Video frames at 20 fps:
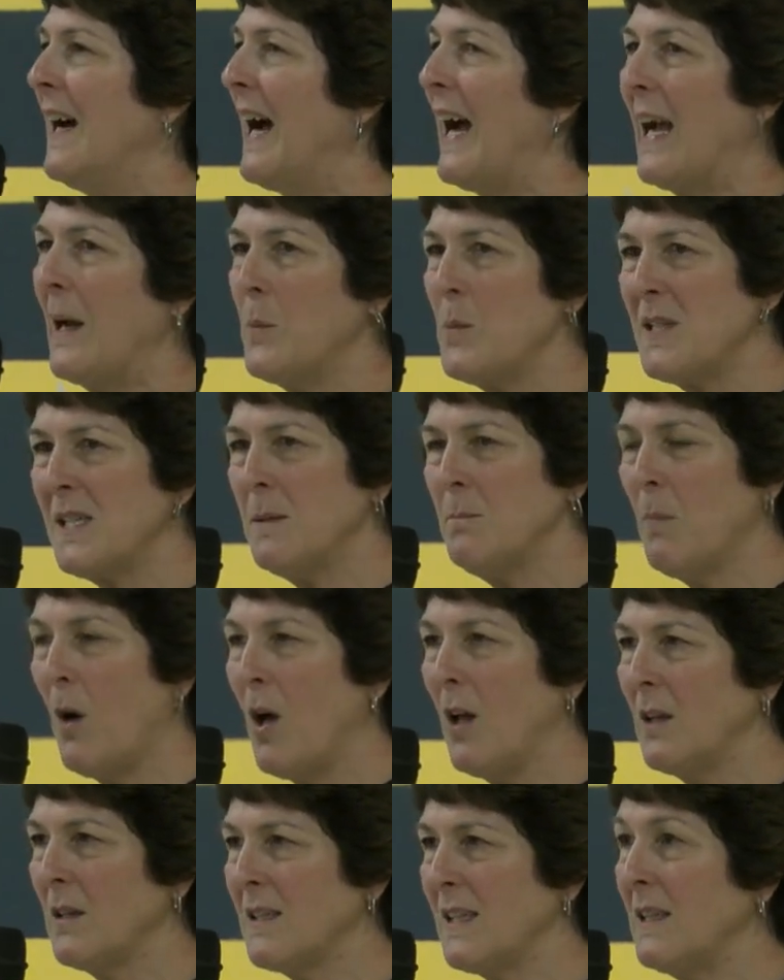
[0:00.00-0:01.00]
I was in
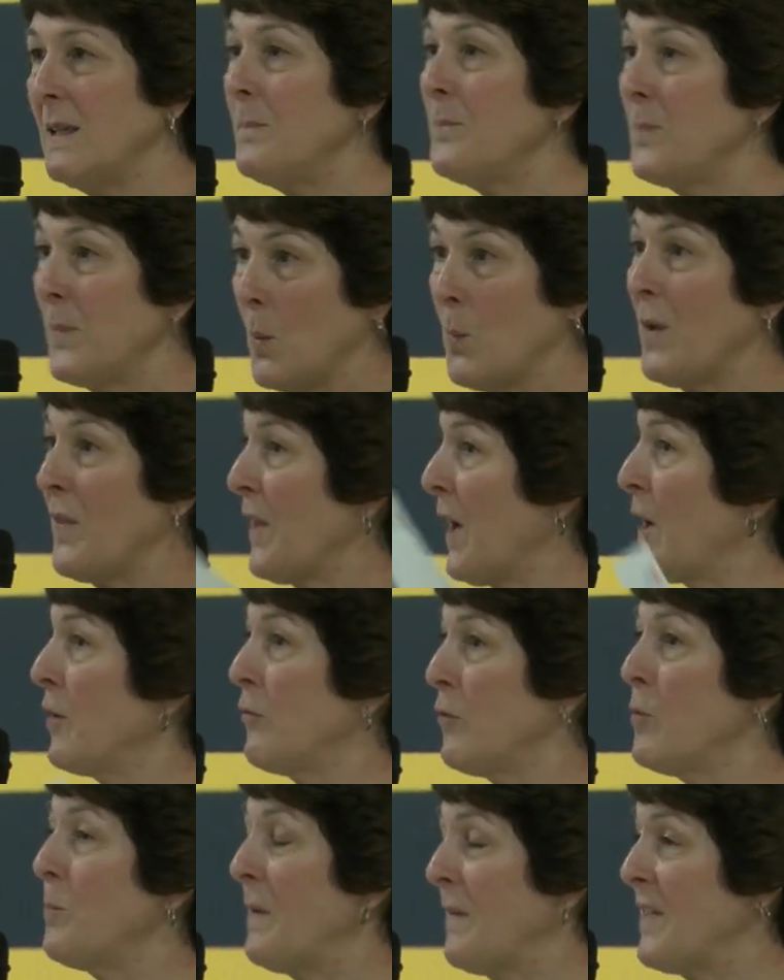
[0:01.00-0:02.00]
Malden with a
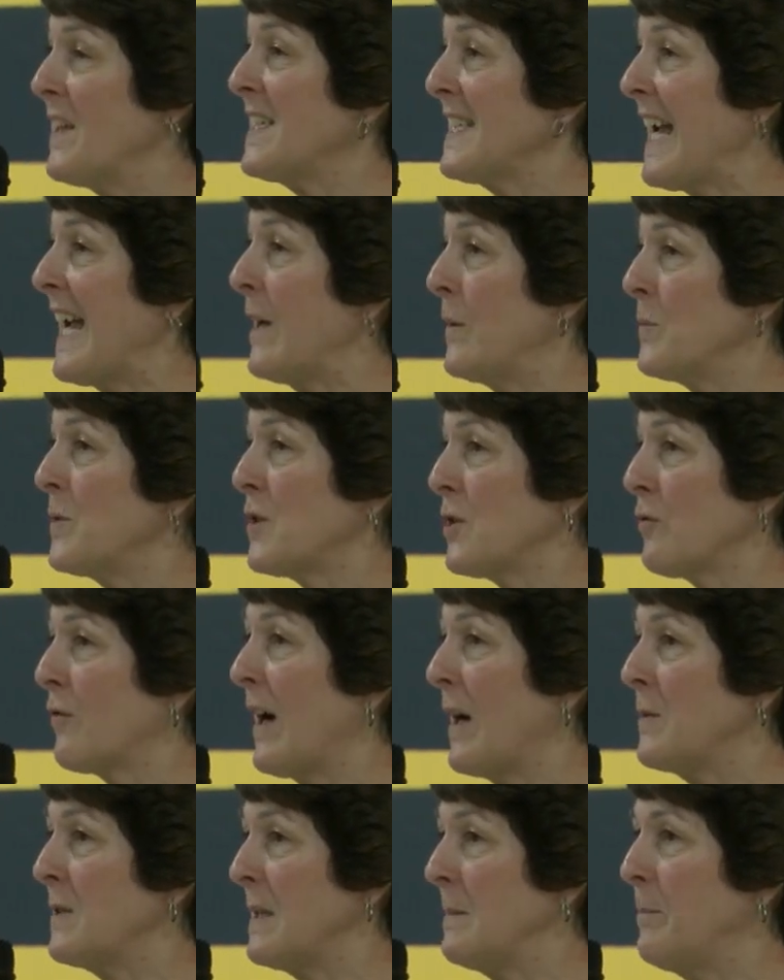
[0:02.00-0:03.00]
group of the towns
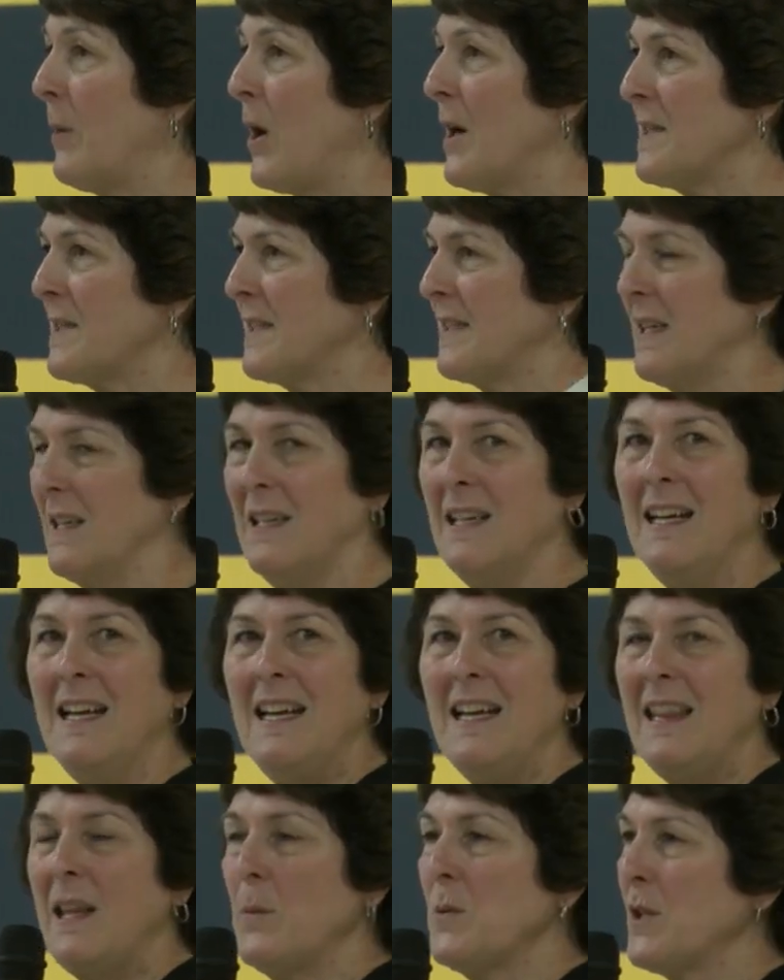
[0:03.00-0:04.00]
surrounding Boston.
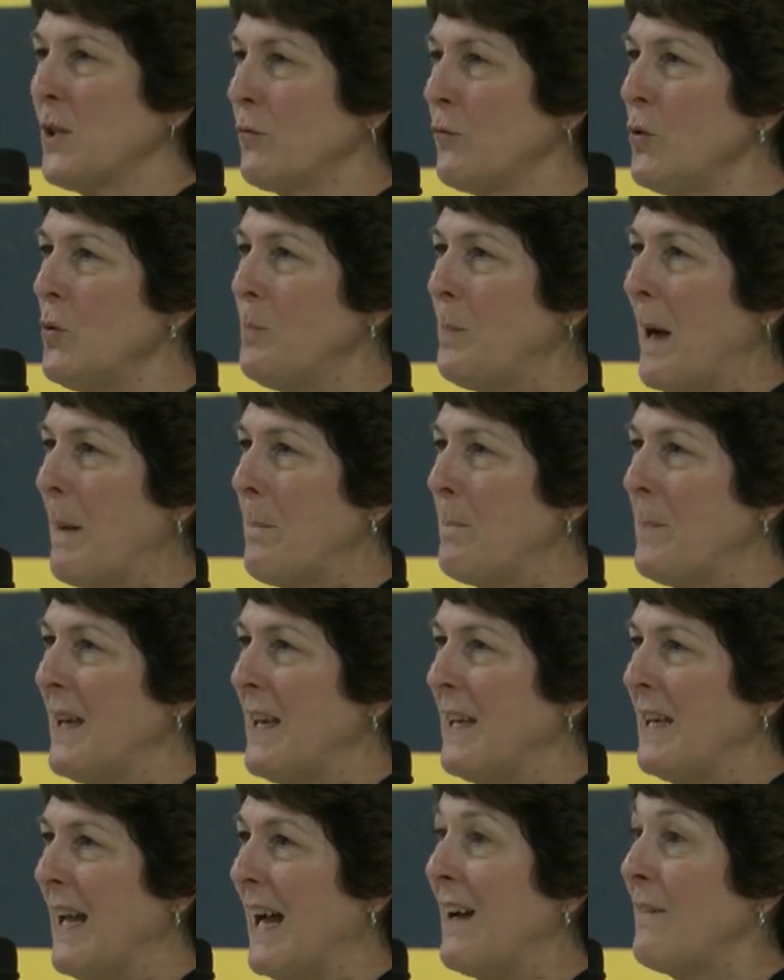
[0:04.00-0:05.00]
There was a group up
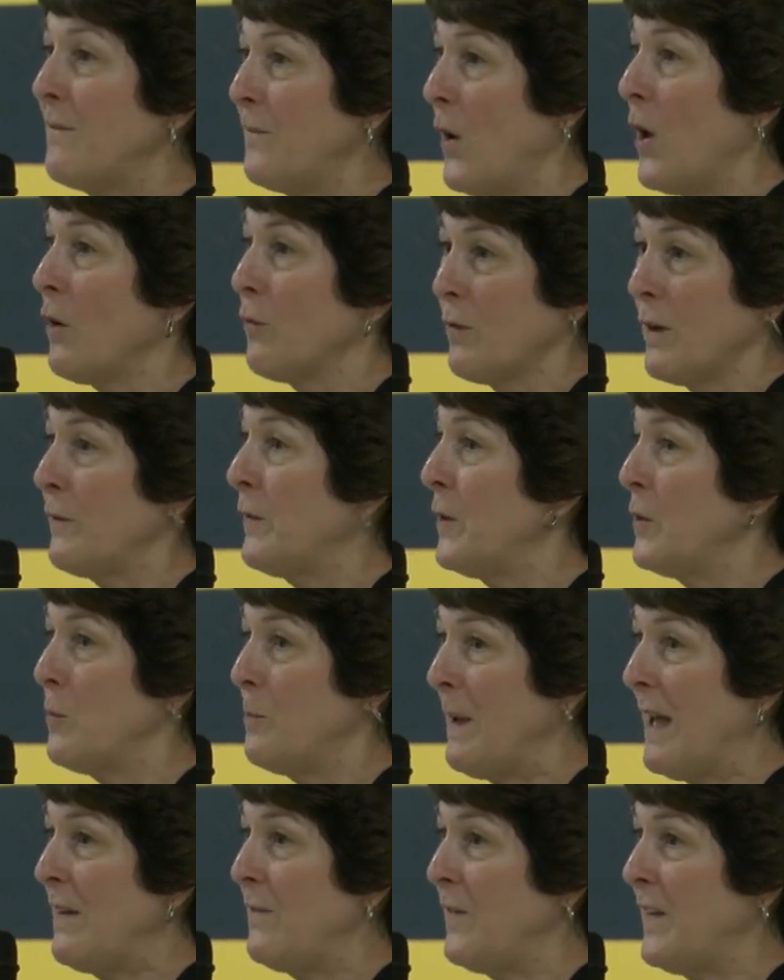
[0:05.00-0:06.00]
in uh, Fall River, New
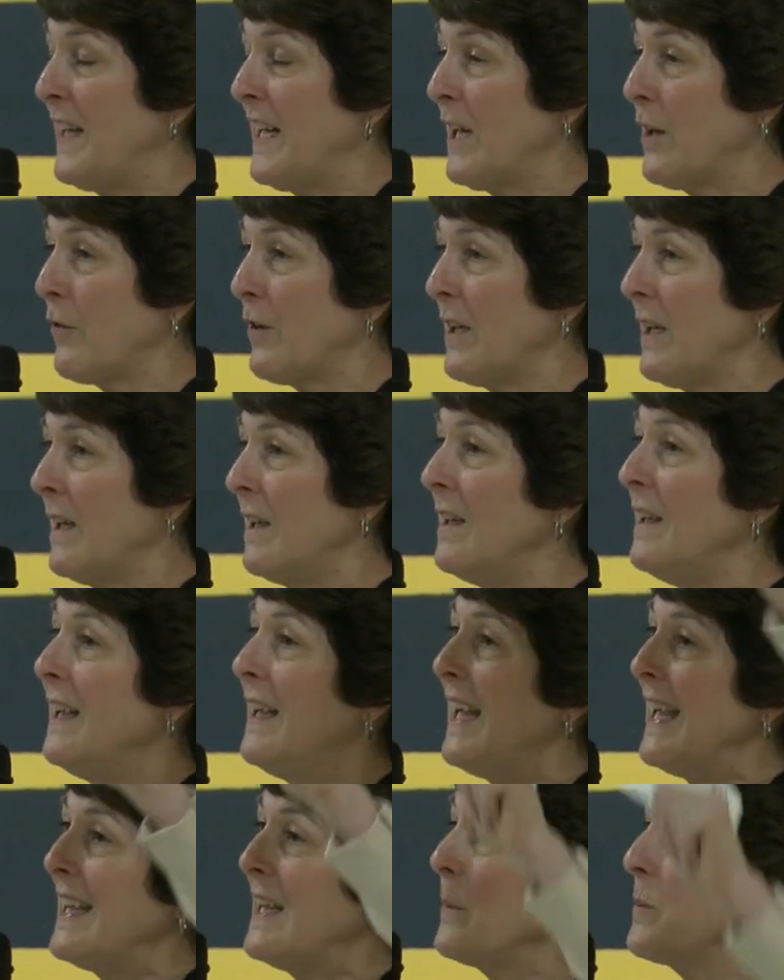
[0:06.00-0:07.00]
Bedford area,
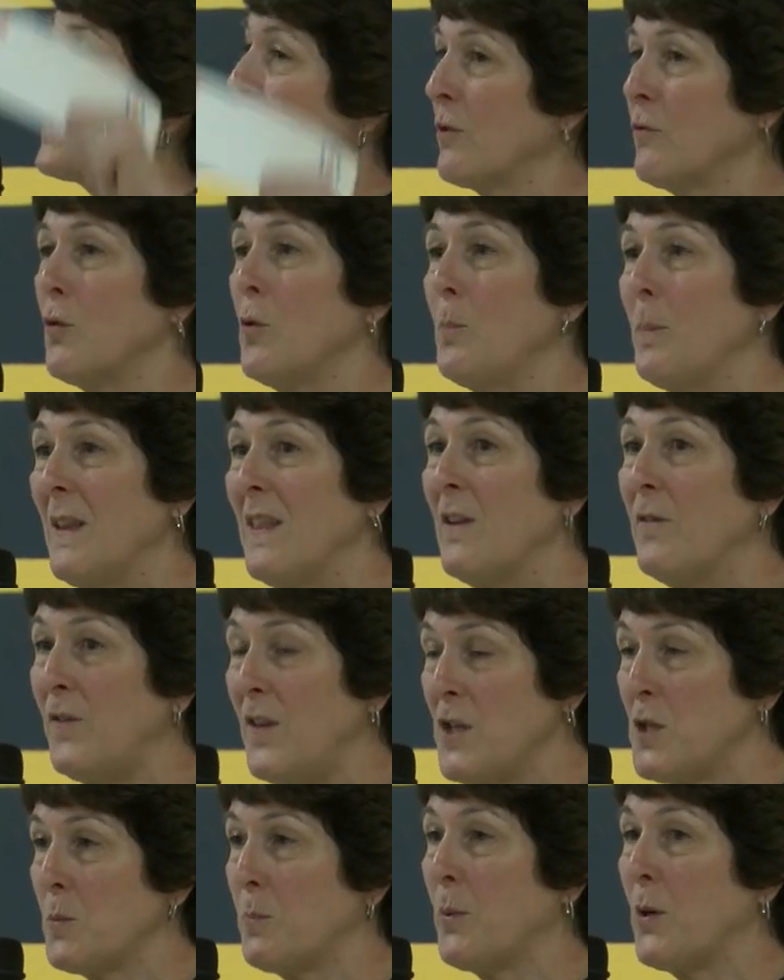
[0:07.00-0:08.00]
and there was a group in the
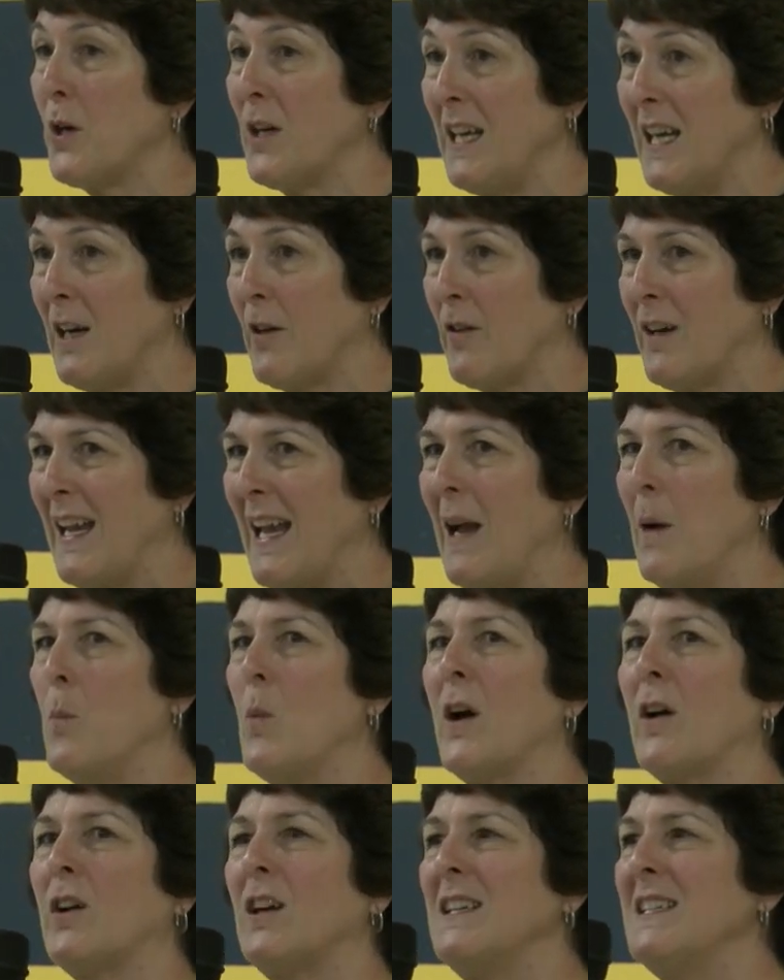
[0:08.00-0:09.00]
Fitchburg area, and
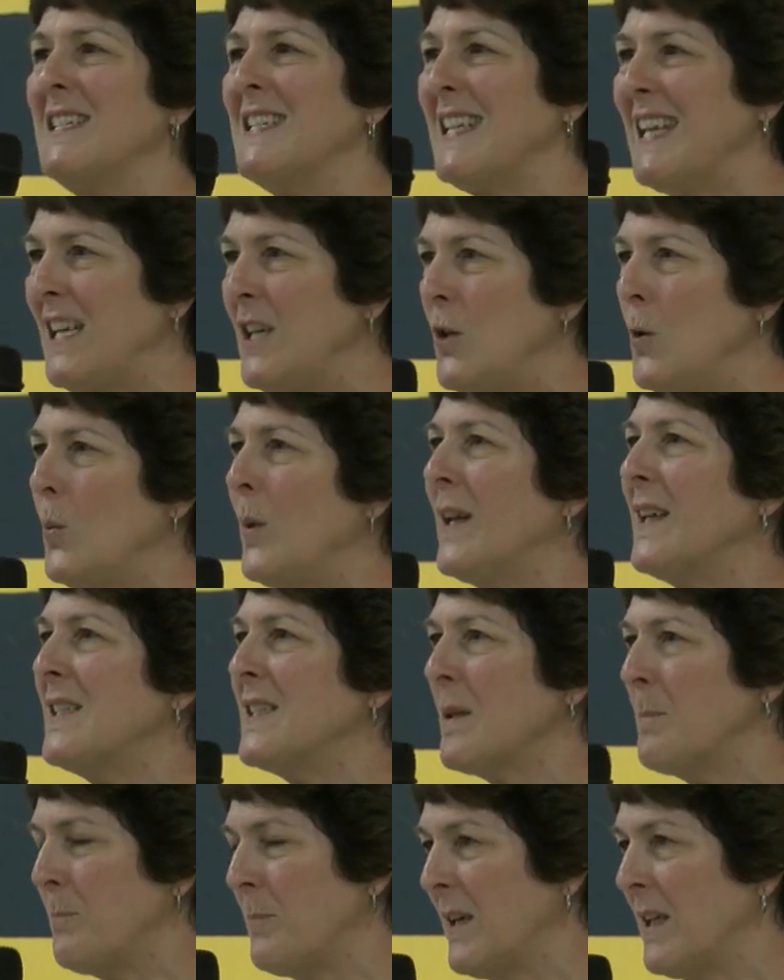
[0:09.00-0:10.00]
we're continuing
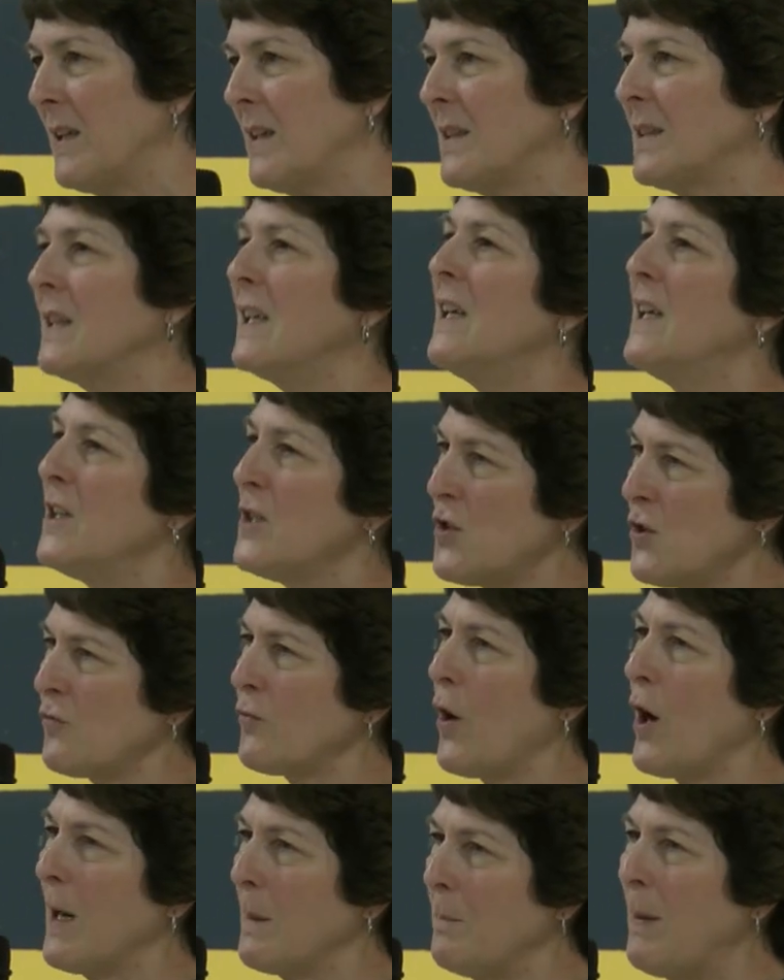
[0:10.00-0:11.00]
to build
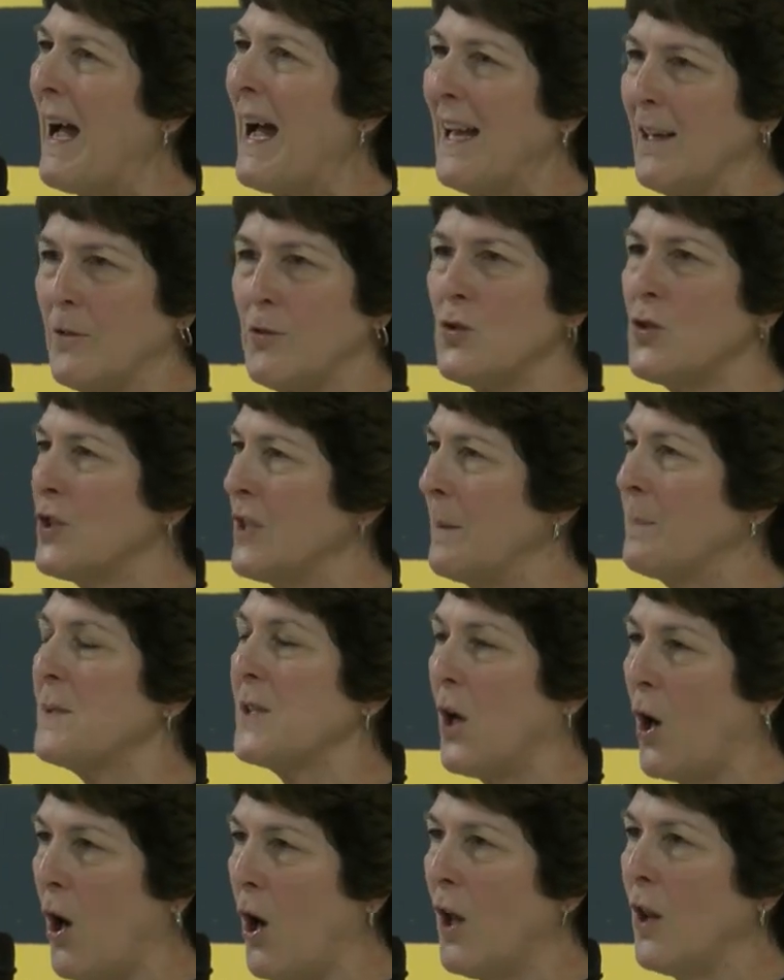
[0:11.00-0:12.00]
strong
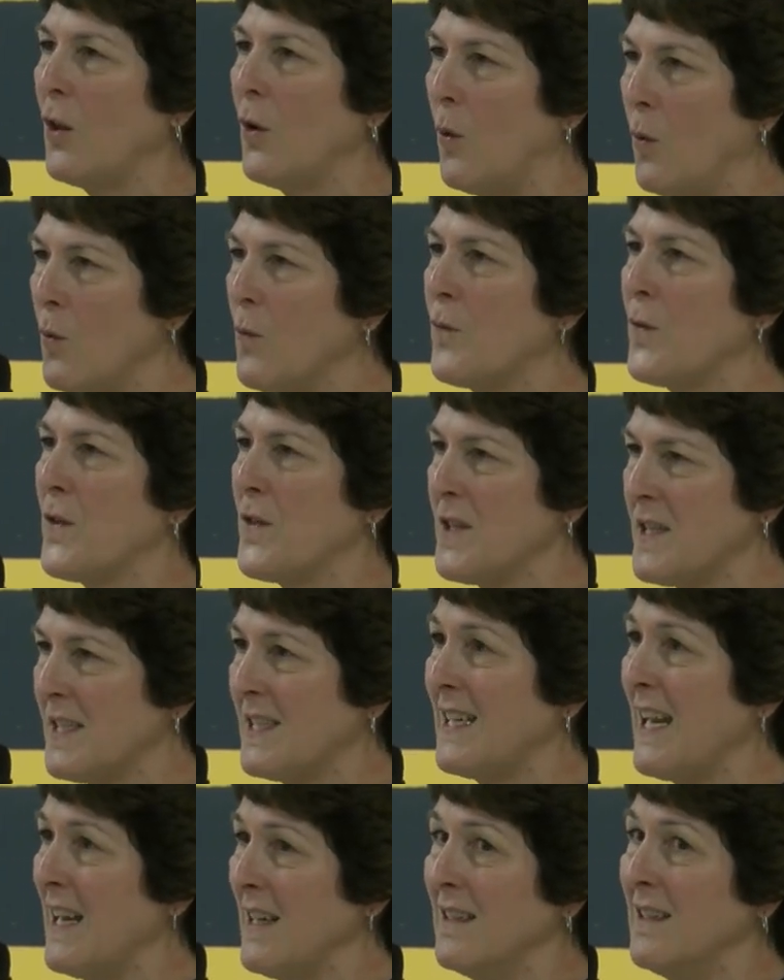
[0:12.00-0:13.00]
partnerships all over the
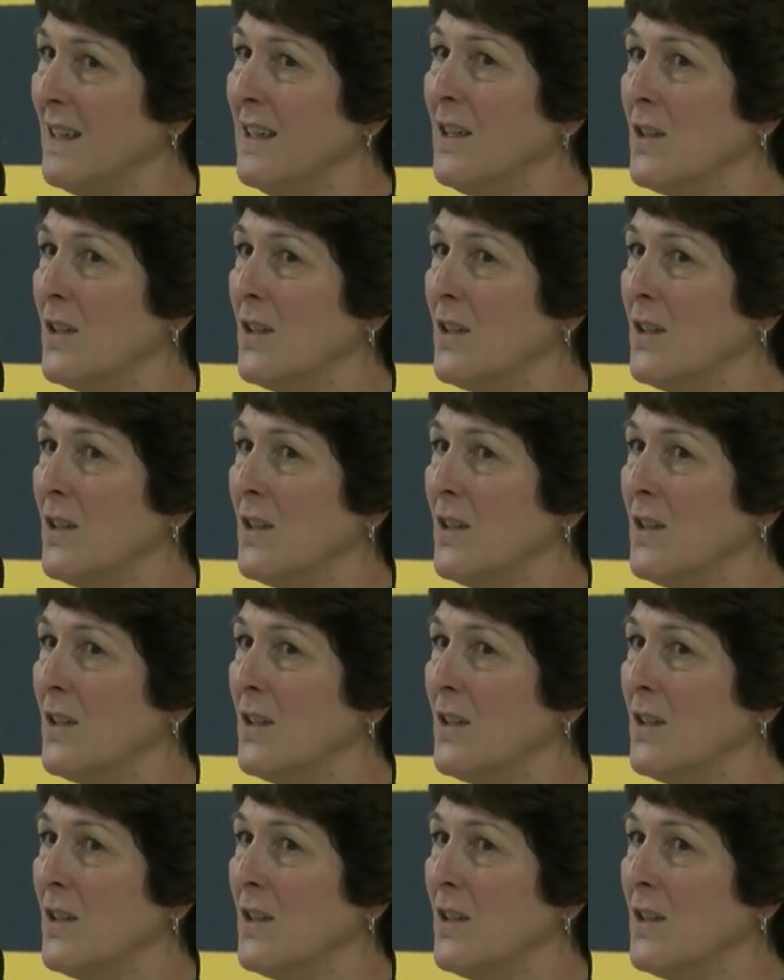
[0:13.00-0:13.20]
state.